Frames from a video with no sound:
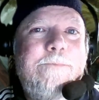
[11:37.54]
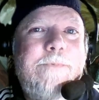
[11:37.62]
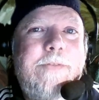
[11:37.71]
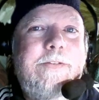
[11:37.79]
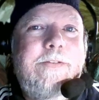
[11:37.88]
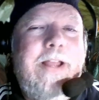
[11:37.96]

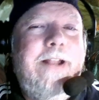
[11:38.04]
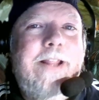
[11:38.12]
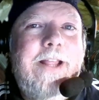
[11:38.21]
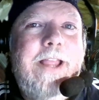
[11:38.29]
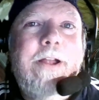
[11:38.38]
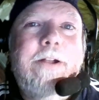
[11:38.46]
say to
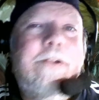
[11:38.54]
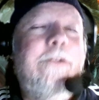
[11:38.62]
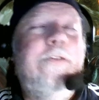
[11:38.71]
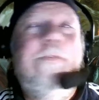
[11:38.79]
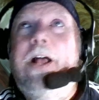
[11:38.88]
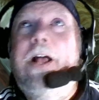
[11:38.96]
the
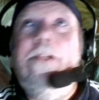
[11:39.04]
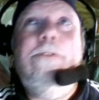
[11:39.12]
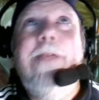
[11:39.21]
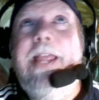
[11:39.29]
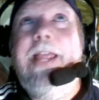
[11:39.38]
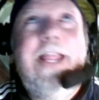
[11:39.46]
characters, "Follow
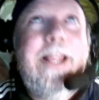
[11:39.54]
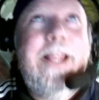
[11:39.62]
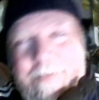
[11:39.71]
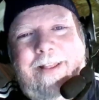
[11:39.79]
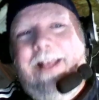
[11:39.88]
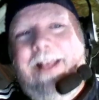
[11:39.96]
me,"
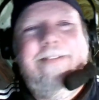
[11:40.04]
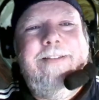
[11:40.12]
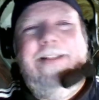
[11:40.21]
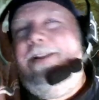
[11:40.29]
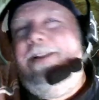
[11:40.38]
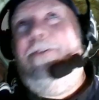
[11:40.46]
as
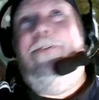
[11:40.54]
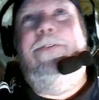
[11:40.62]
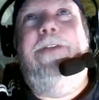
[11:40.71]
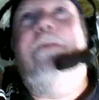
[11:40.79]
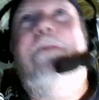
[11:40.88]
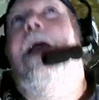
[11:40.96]
it
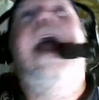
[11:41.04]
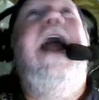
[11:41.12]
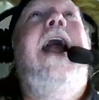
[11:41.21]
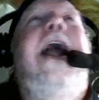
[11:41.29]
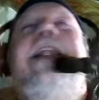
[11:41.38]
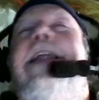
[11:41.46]
goes up,
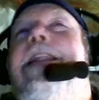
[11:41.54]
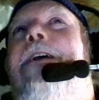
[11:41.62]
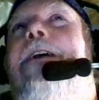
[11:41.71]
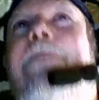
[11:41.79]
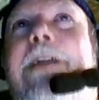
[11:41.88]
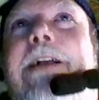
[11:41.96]
and then
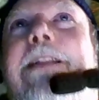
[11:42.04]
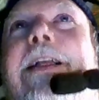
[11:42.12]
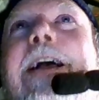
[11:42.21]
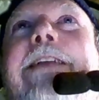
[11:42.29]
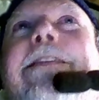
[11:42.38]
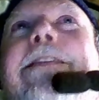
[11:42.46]
they'll
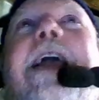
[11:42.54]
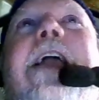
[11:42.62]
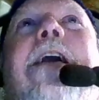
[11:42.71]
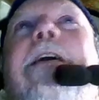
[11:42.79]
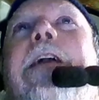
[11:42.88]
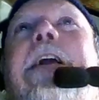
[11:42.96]
realize
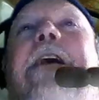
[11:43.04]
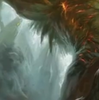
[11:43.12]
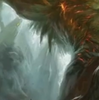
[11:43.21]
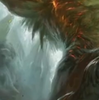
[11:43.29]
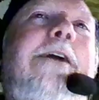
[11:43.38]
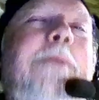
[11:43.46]
they are
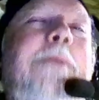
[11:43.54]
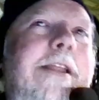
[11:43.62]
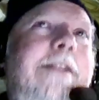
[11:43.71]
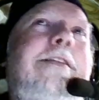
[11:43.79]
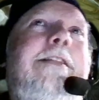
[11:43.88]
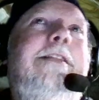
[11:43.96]
coming up
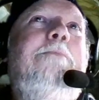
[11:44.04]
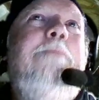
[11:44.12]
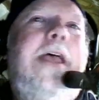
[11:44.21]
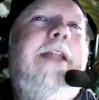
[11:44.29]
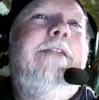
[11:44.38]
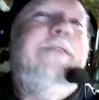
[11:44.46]
into the
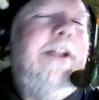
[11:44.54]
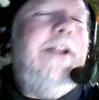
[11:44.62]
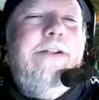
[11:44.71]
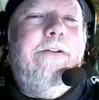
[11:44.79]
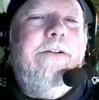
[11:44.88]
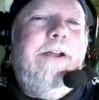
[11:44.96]
bed of an
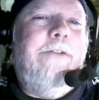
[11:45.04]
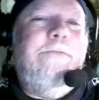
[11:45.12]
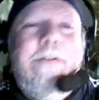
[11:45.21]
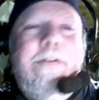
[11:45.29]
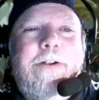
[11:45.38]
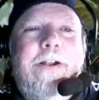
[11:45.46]
underground
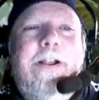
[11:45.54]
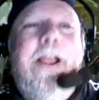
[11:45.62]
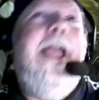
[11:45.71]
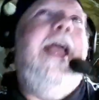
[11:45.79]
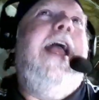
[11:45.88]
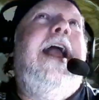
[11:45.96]
river,
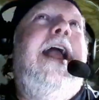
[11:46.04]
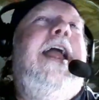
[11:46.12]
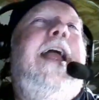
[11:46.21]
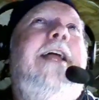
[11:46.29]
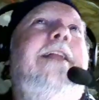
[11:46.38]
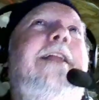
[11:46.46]

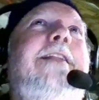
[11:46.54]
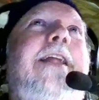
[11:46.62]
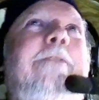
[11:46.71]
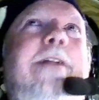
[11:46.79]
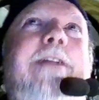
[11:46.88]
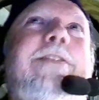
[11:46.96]
and
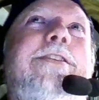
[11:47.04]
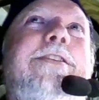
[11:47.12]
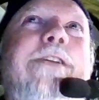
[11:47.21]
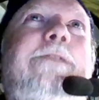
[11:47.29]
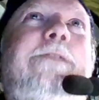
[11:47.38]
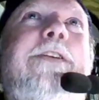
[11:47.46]
they reach the
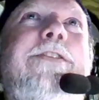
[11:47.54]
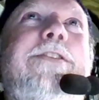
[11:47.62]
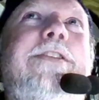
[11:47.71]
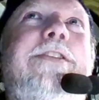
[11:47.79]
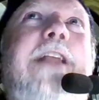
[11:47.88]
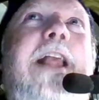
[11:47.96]

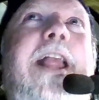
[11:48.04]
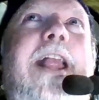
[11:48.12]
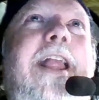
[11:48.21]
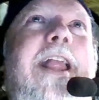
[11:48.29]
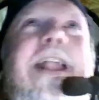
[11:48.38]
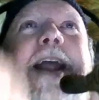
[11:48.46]
surface,
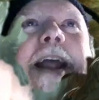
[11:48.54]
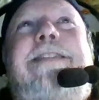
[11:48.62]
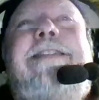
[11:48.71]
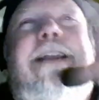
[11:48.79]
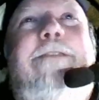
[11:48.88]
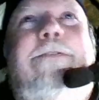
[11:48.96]
and
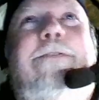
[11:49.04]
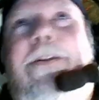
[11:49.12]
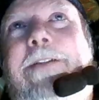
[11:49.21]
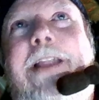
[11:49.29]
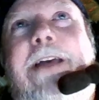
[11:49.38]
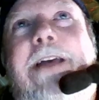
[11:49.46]
as they
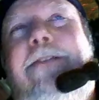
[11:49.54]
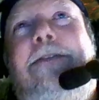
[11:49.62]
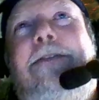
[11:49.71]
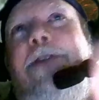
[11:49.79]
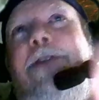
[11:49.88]
float down the river,